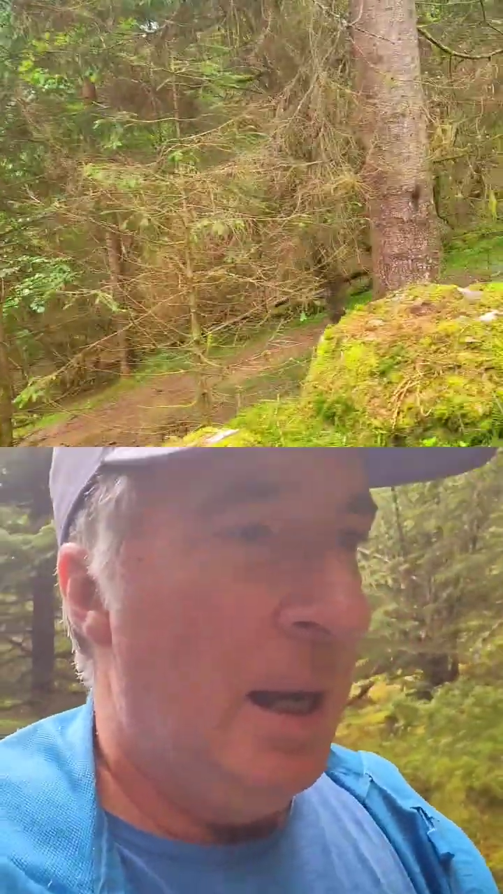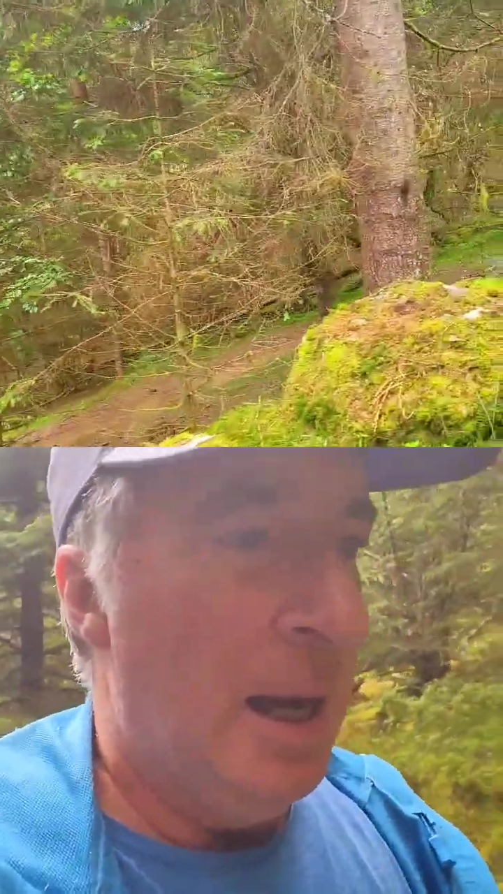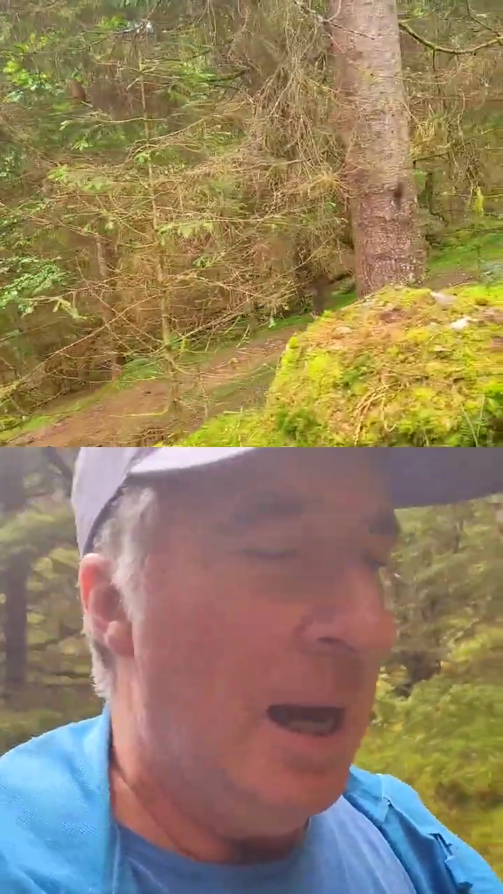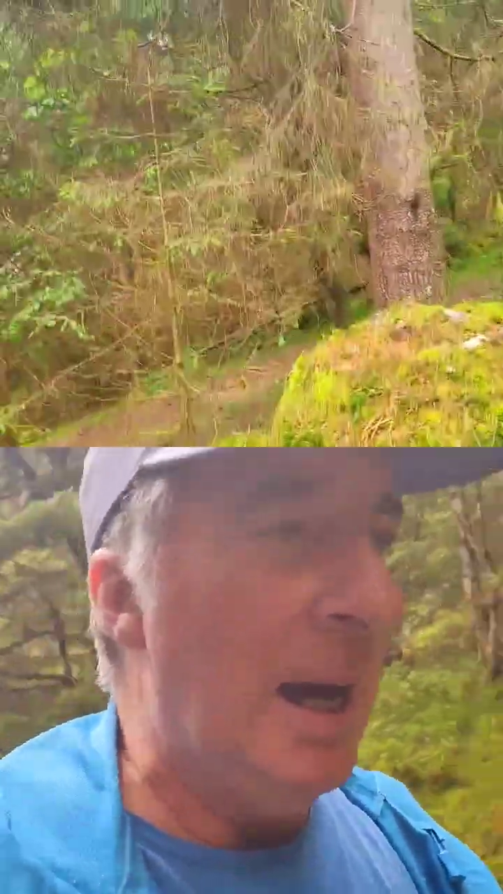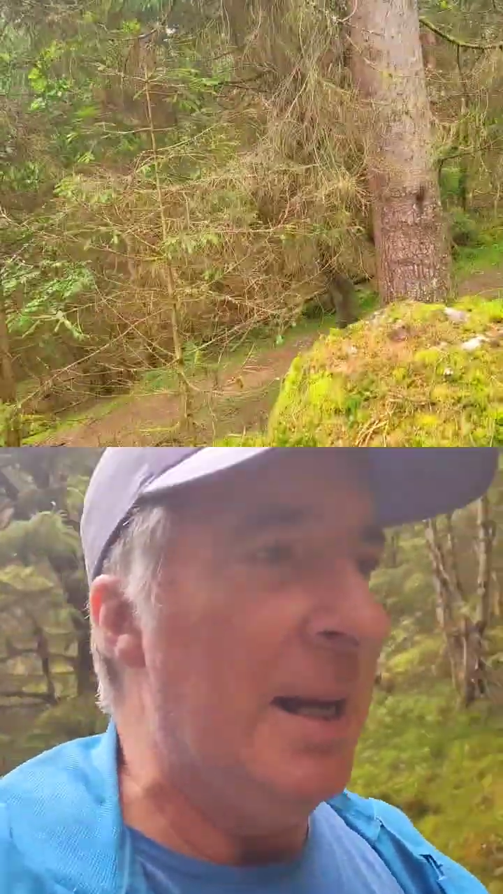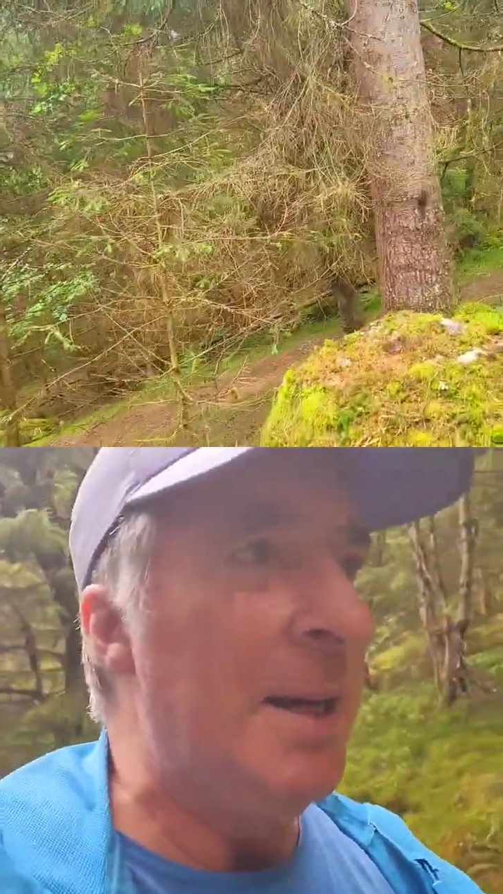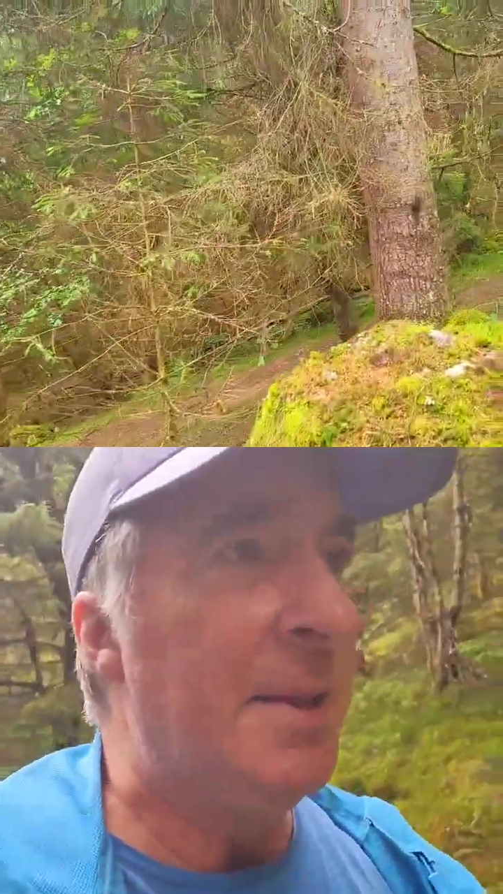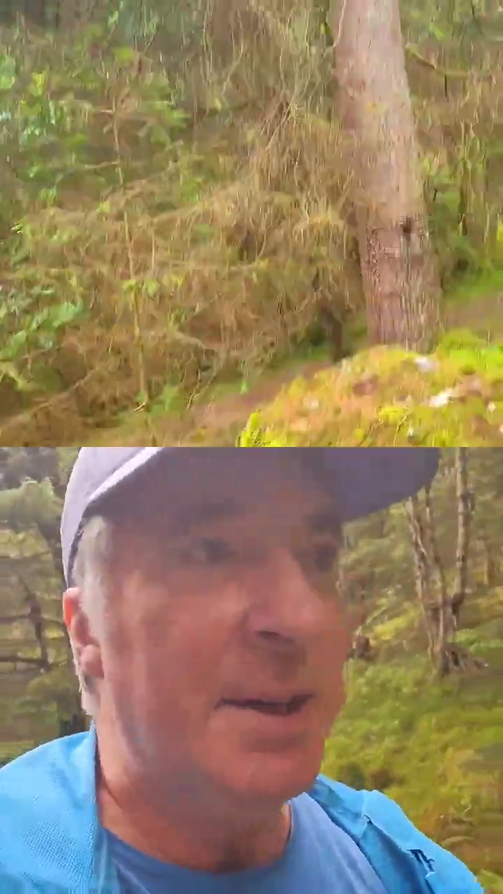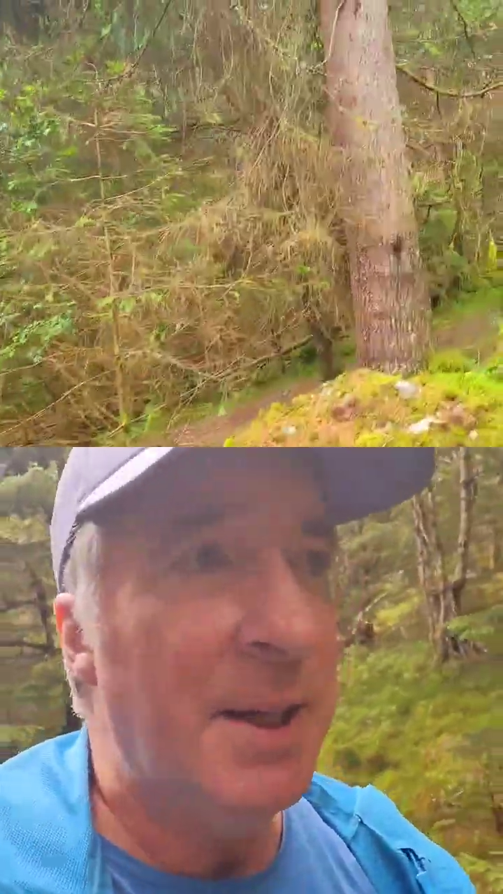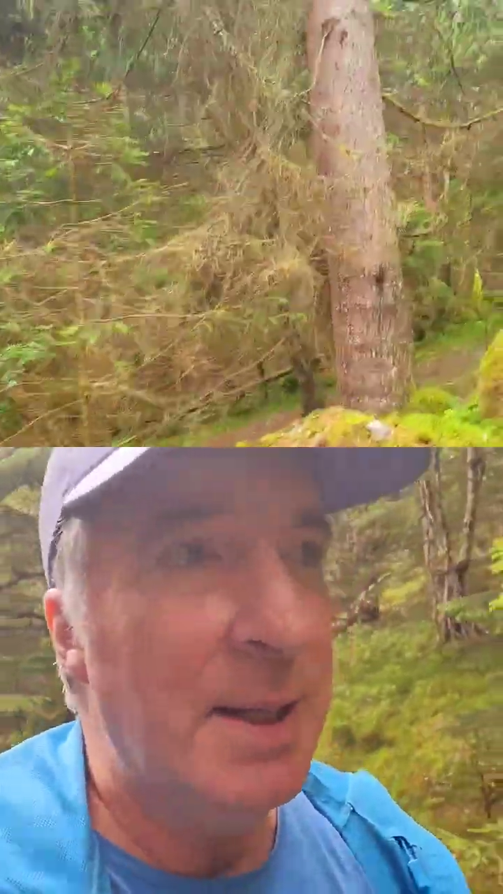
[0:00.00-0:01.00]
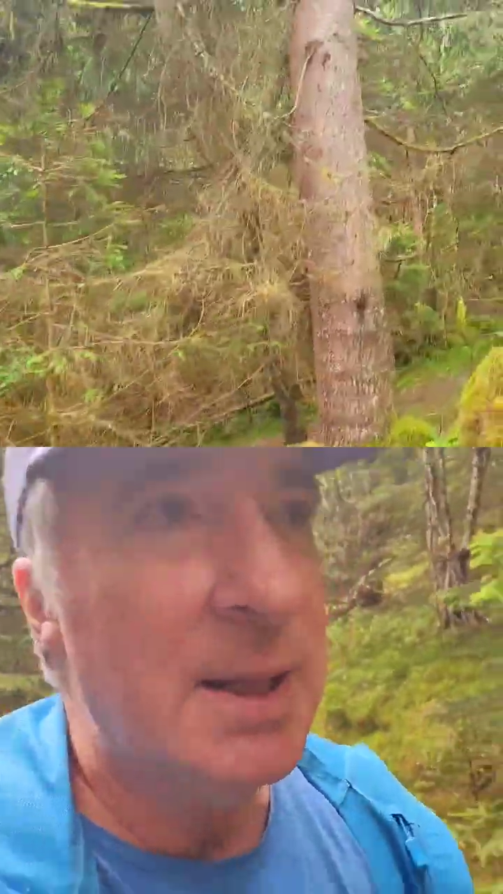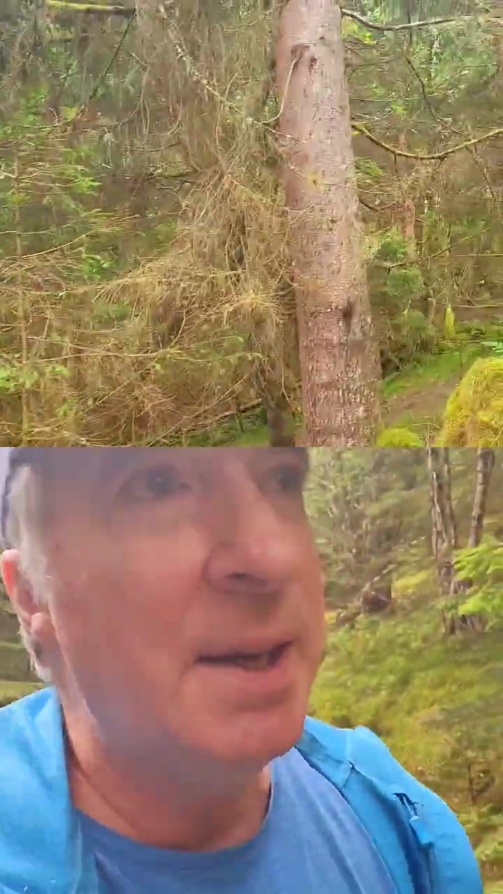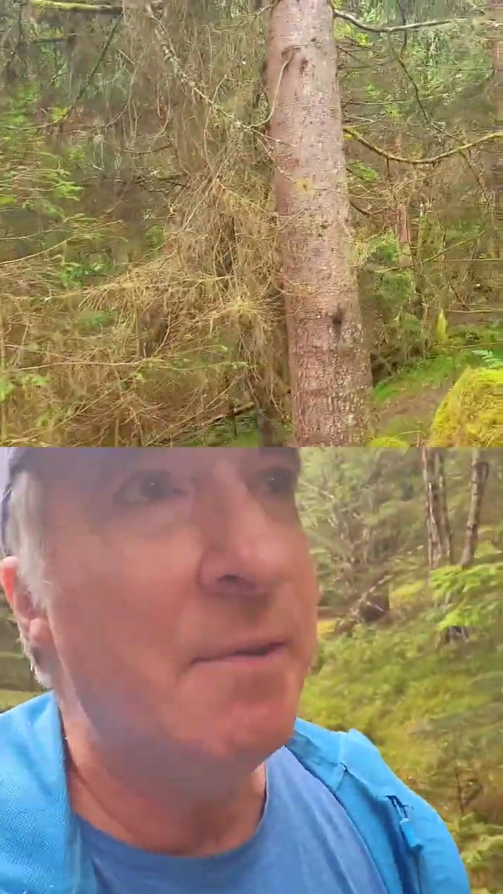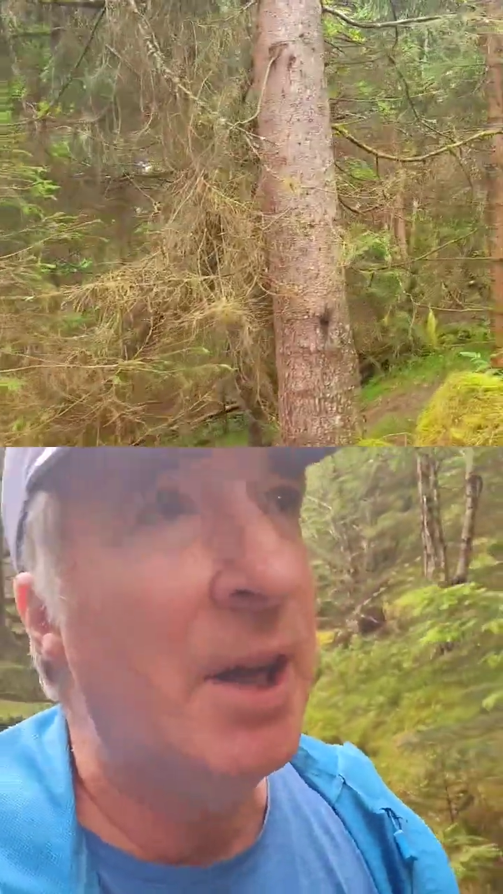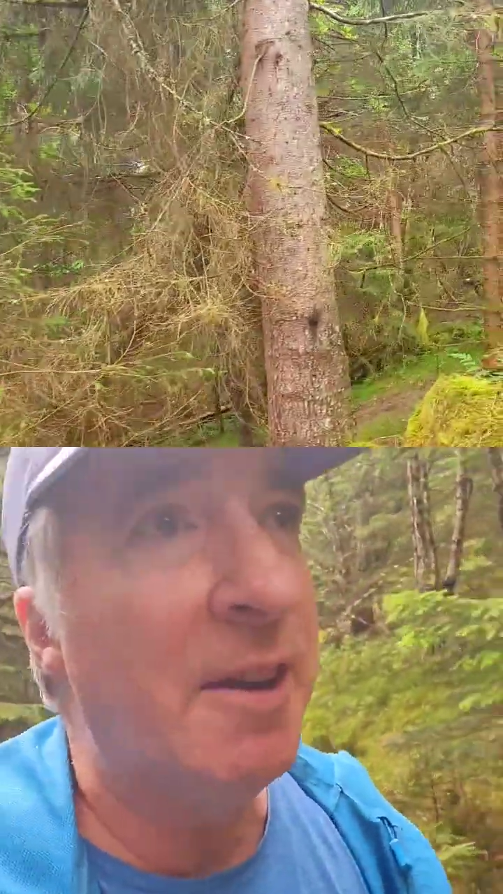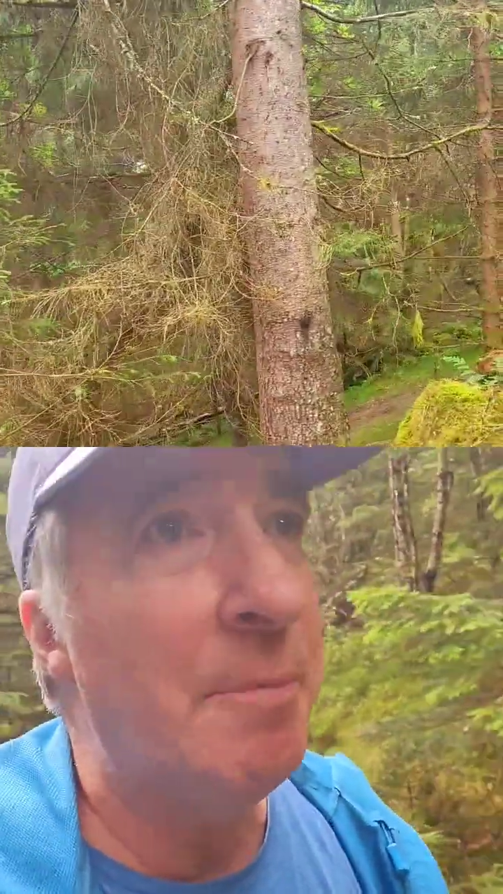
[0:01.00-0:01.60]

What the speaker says: And they didn't even give